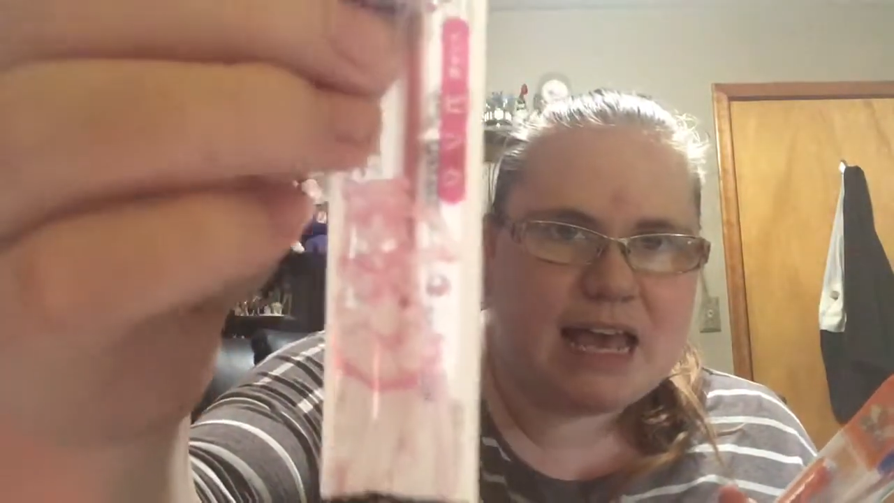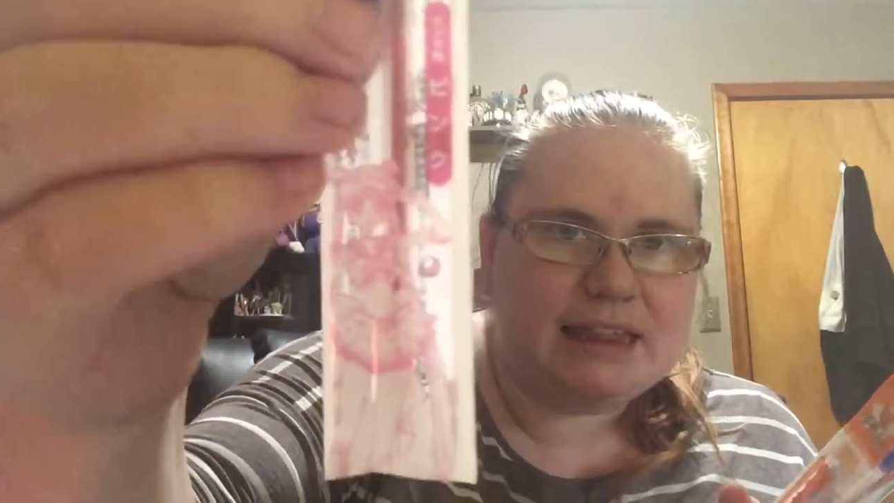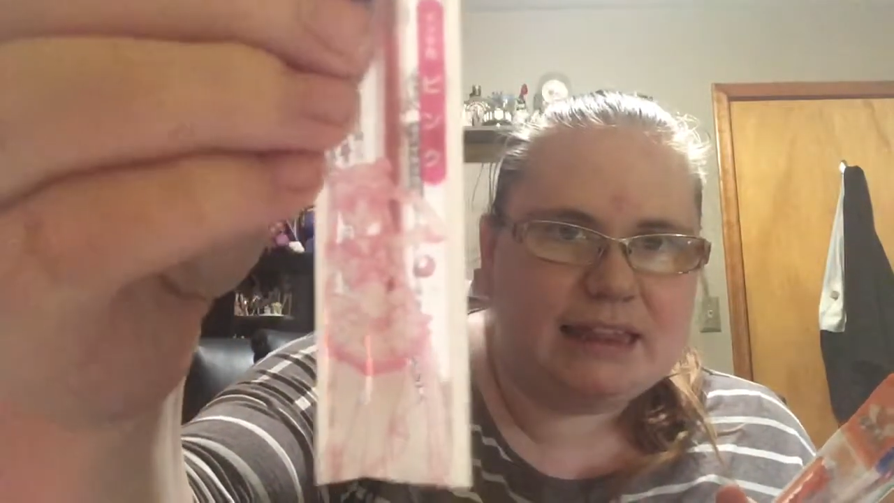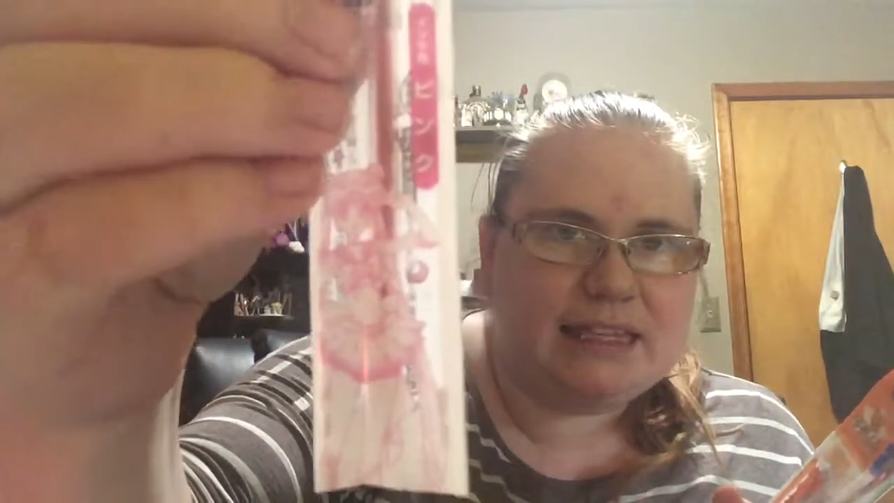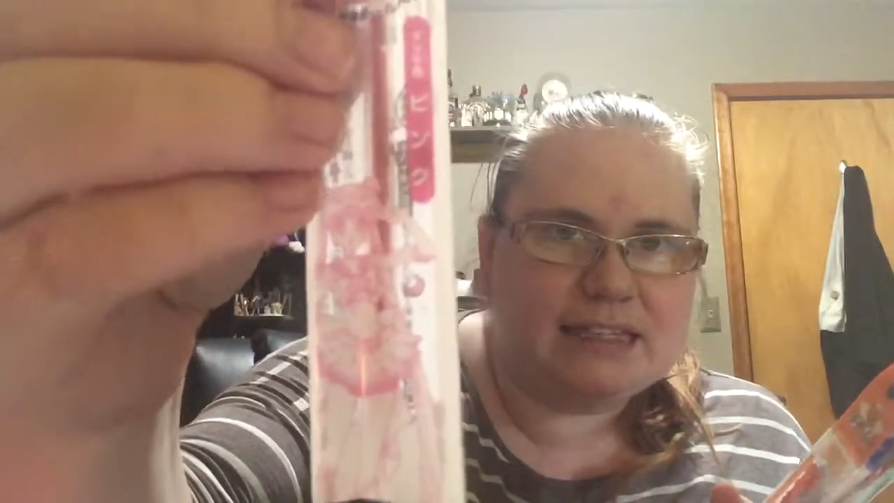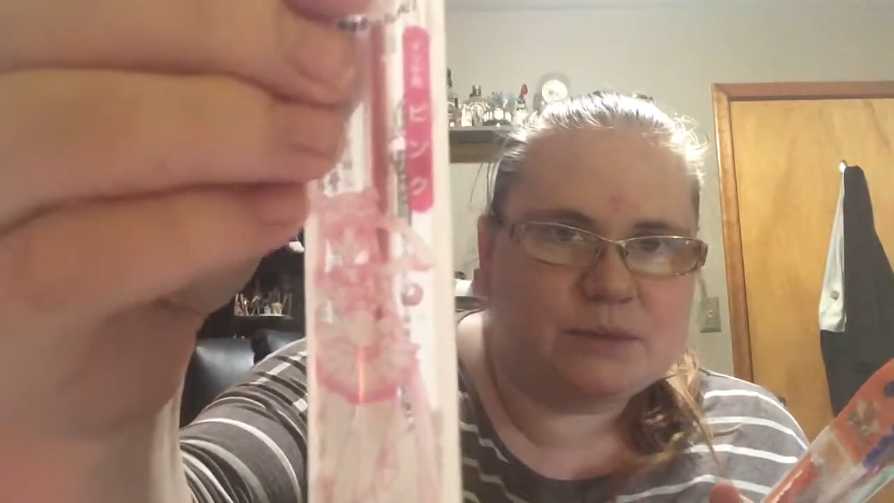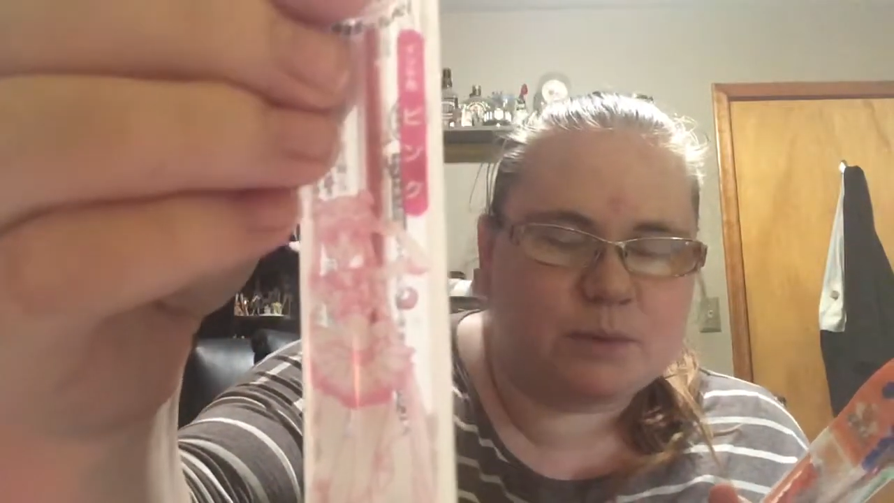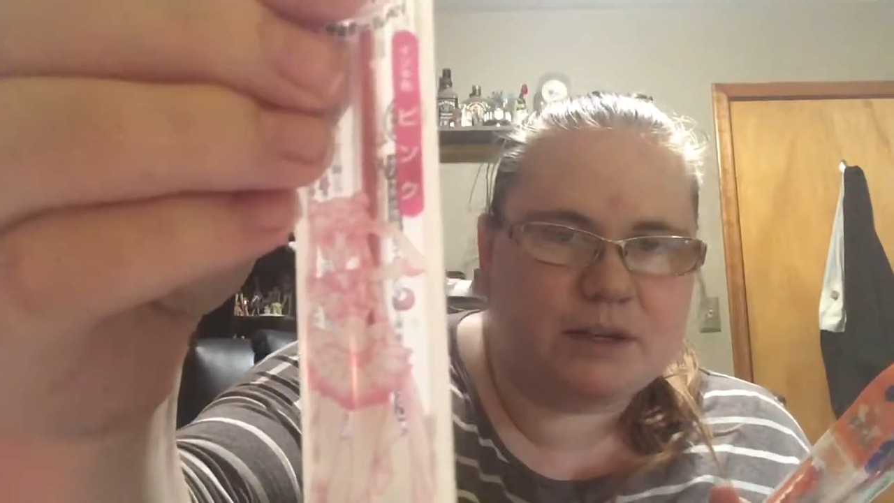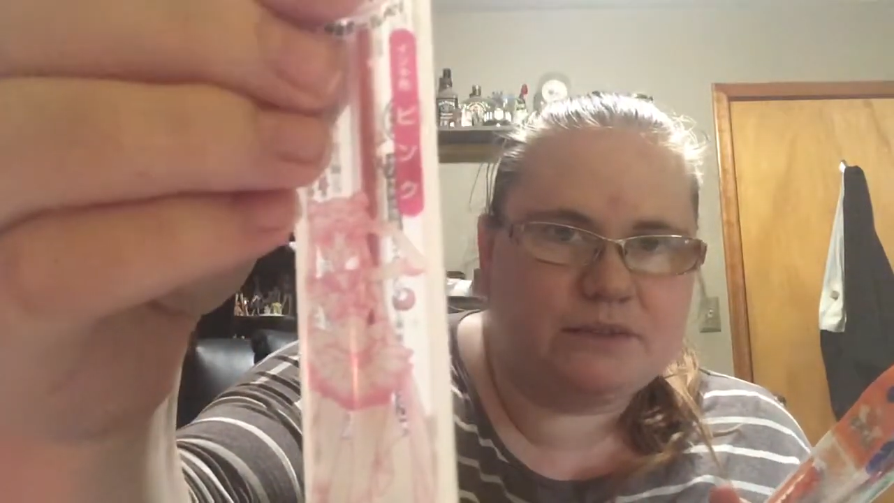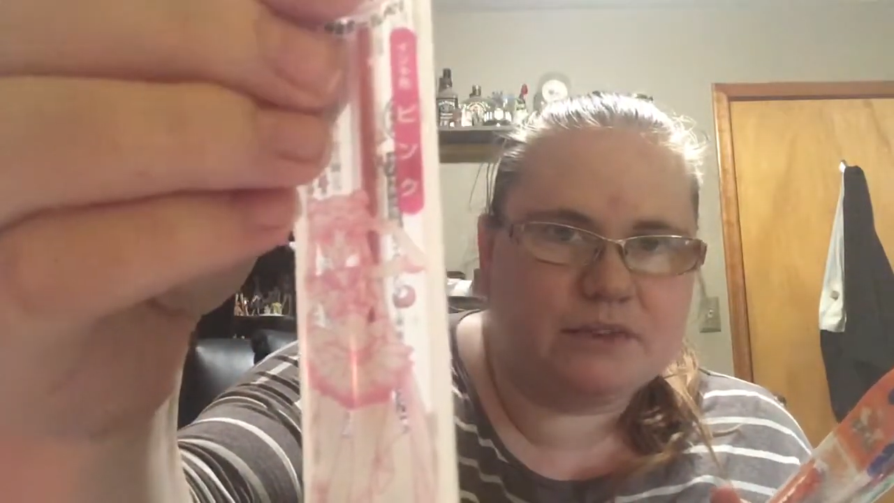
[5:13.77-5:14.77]
these
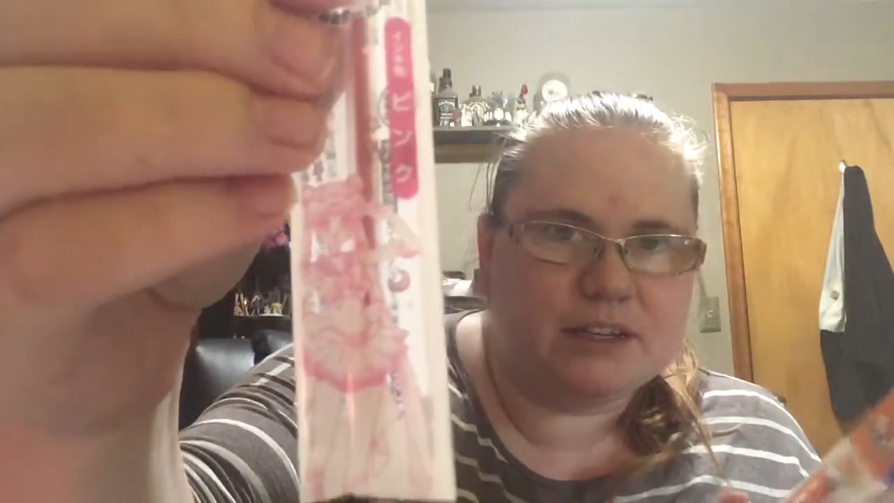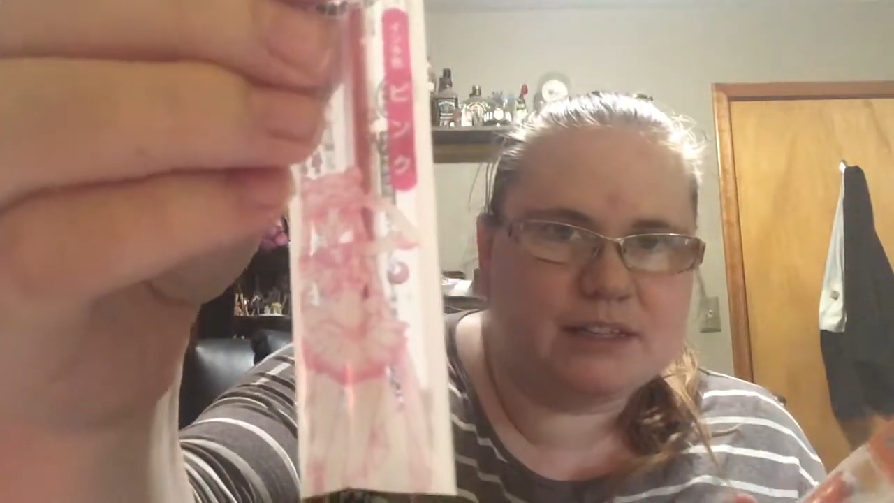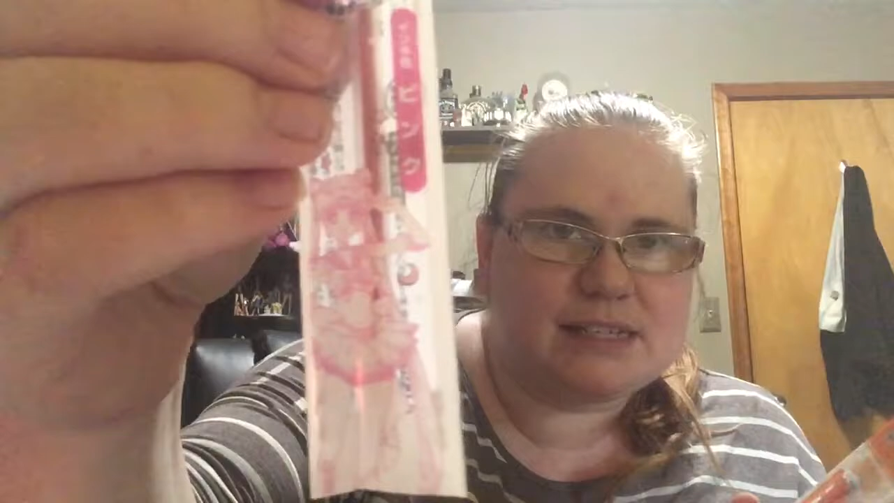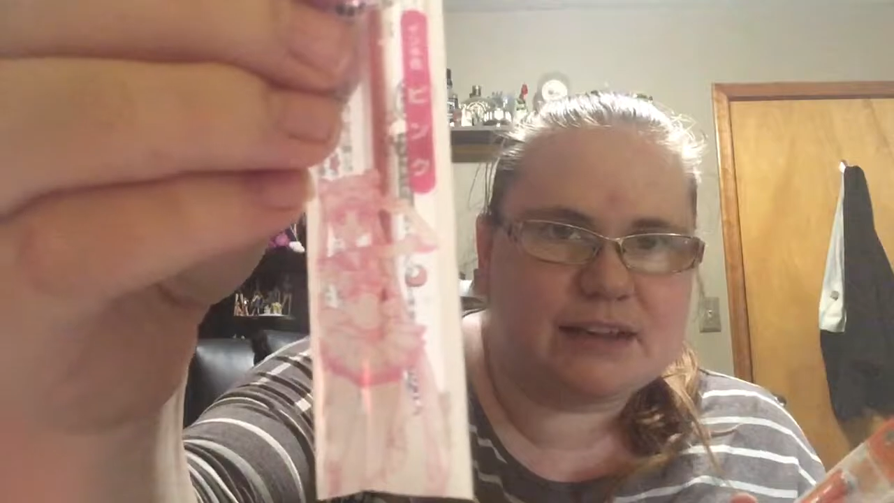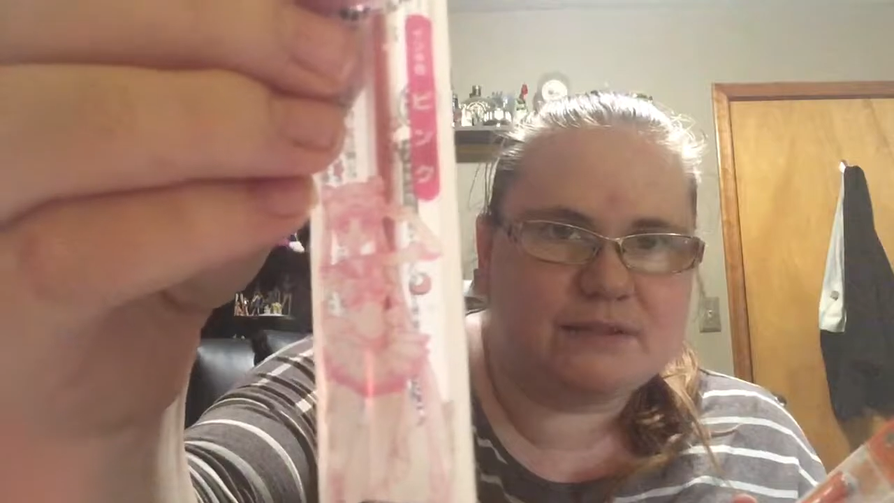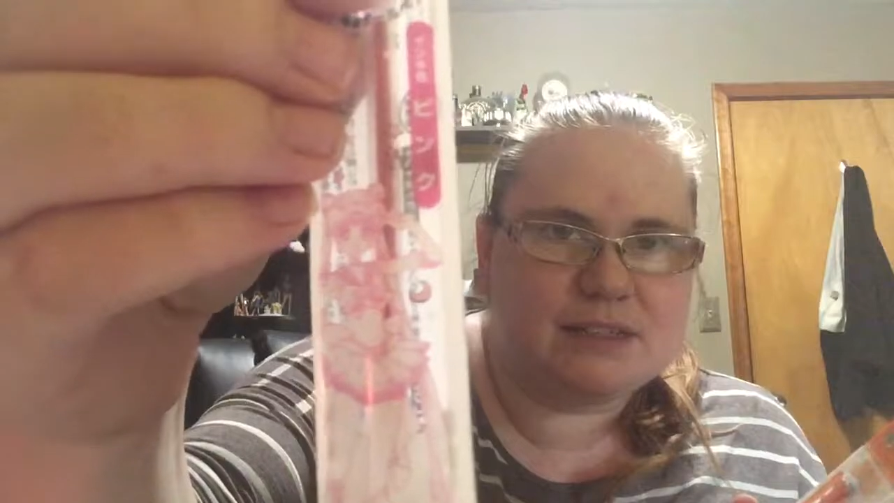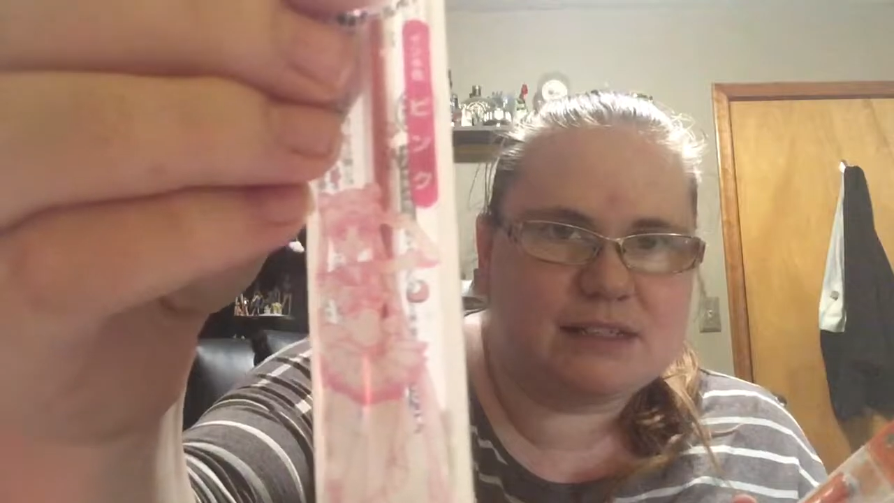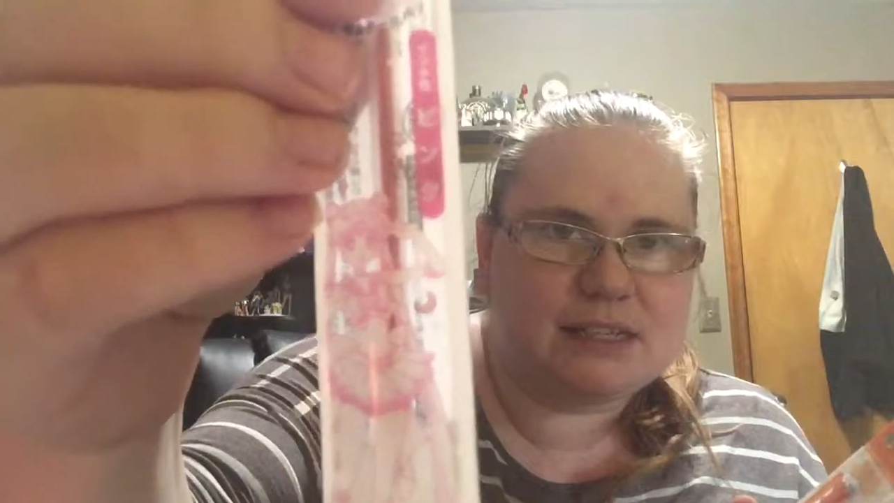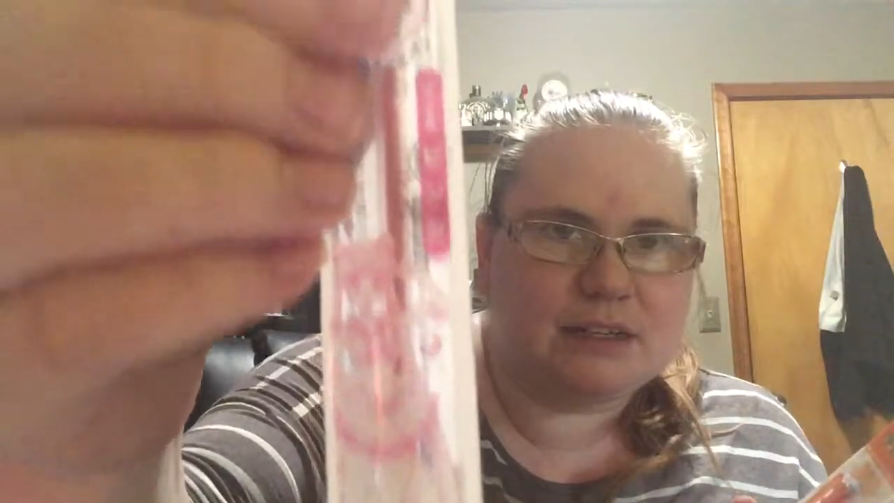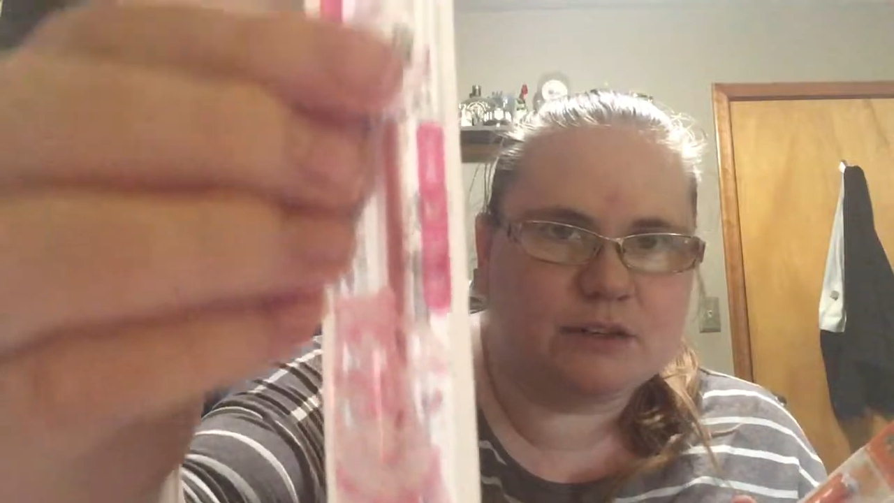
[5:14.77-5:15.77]
refills have the
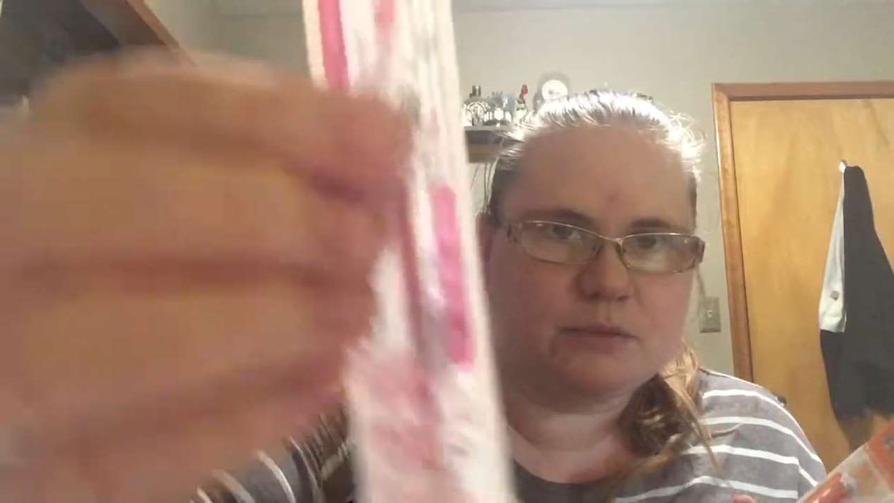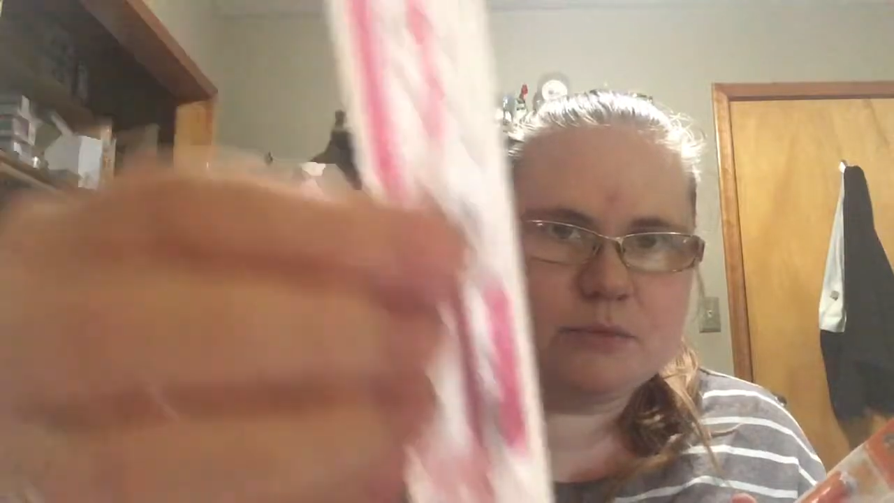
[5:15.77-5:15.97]
Sailor